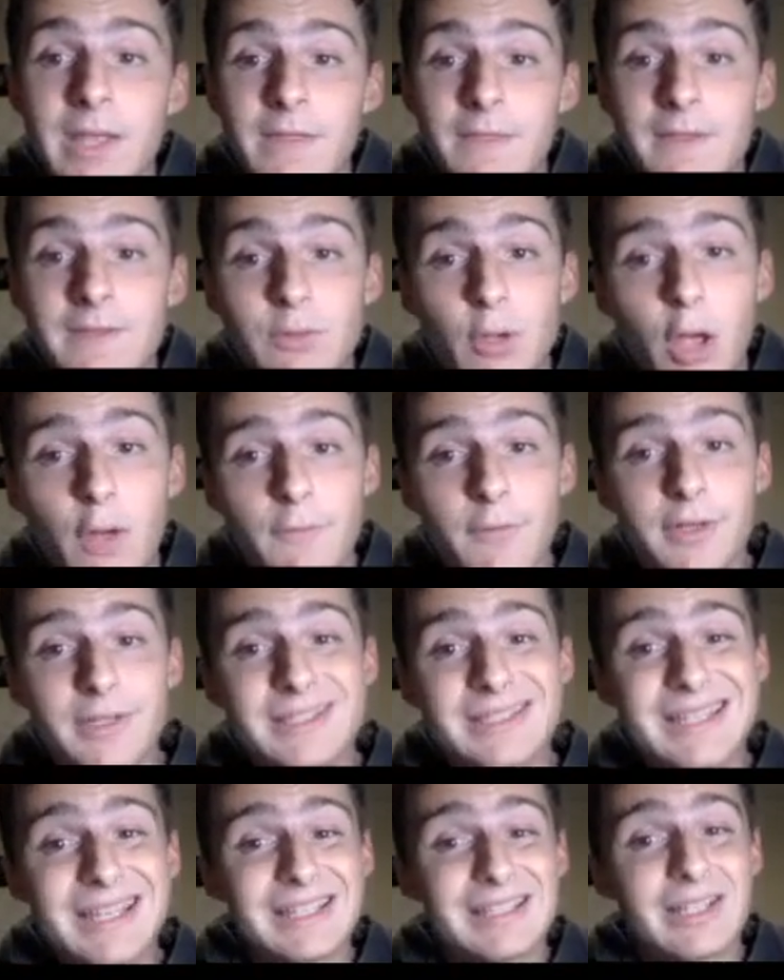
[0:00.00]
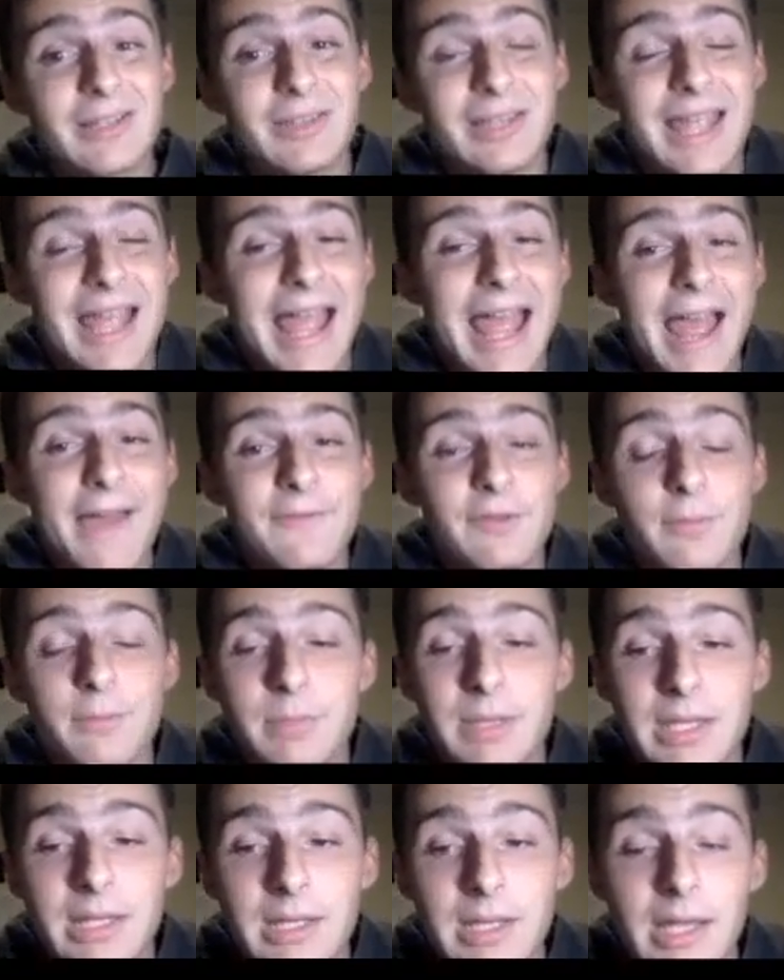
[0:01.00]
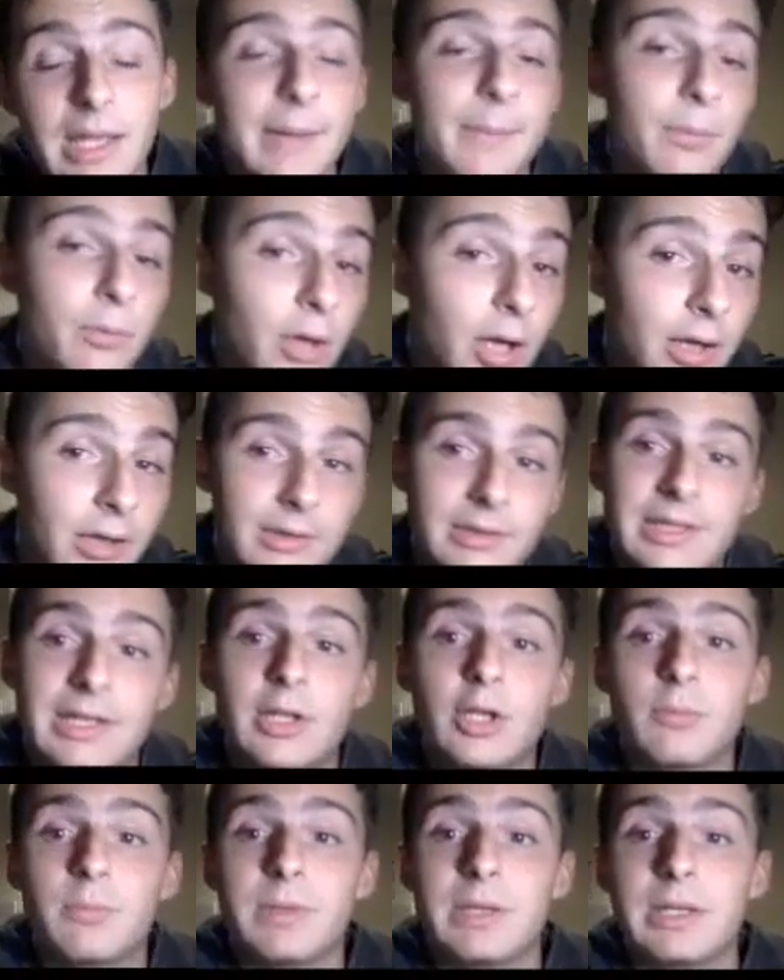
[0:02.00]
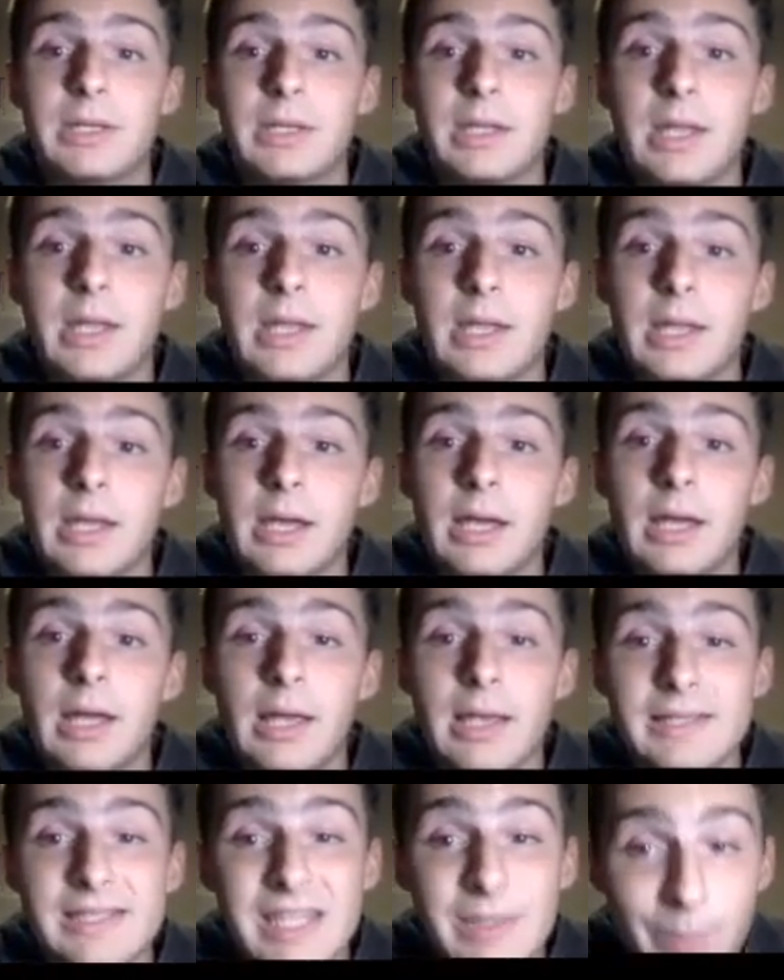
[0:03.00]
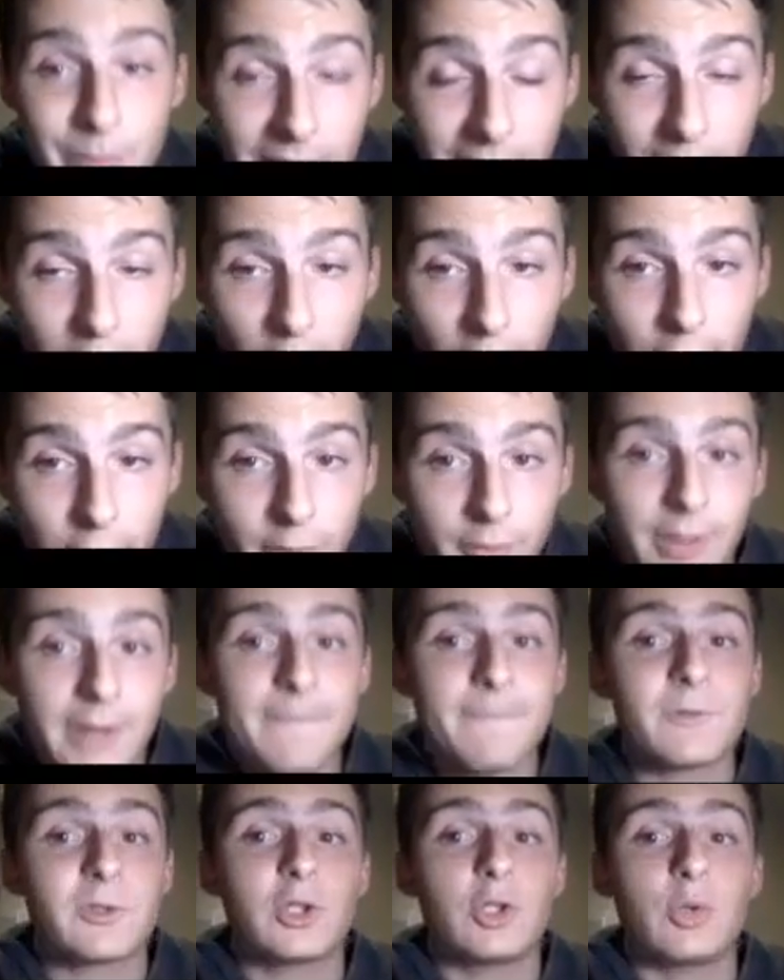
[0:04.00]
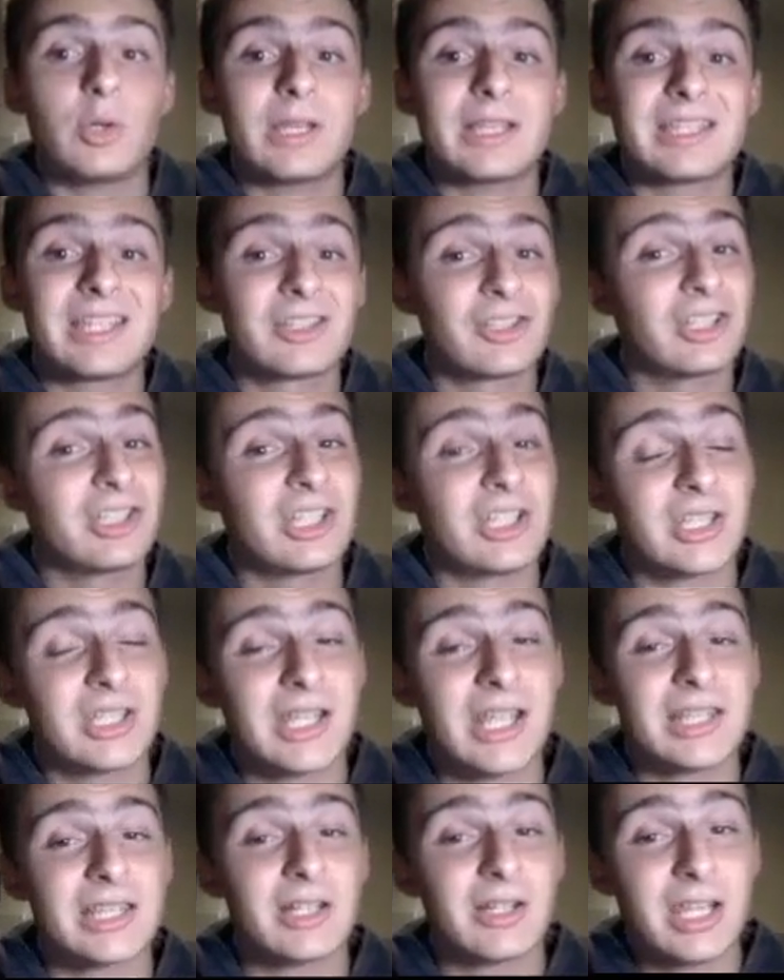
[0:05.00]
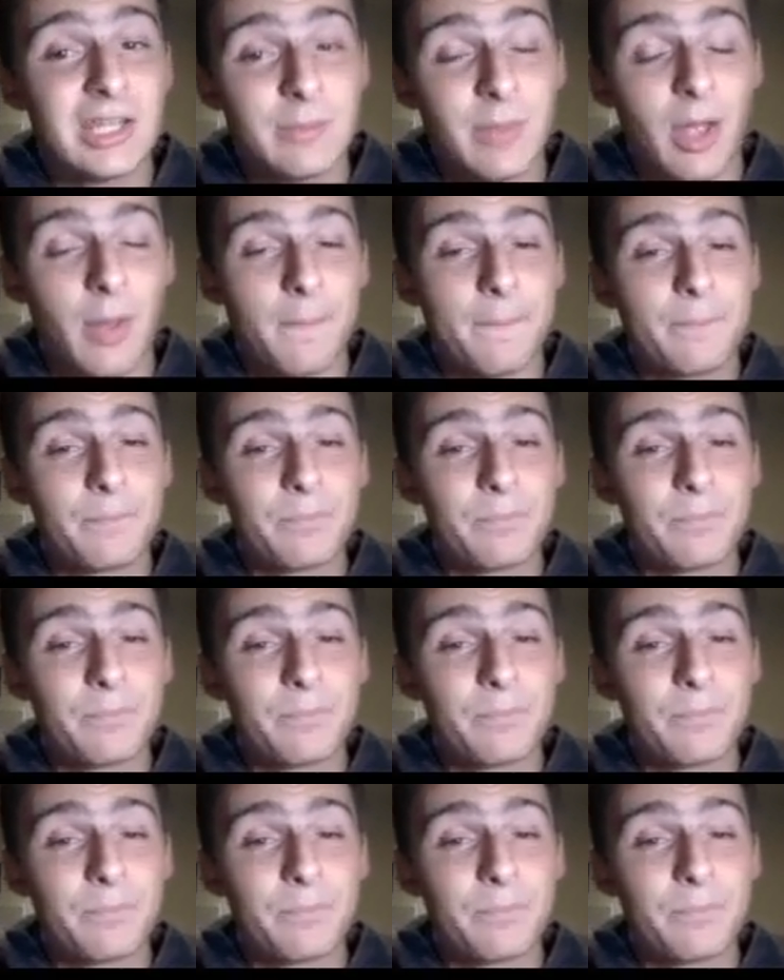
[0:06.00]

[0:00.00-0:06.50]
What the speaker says: This offer doesn't necessarily have to be a product. It could be a CPA offer, right? So you can essentially just get their email.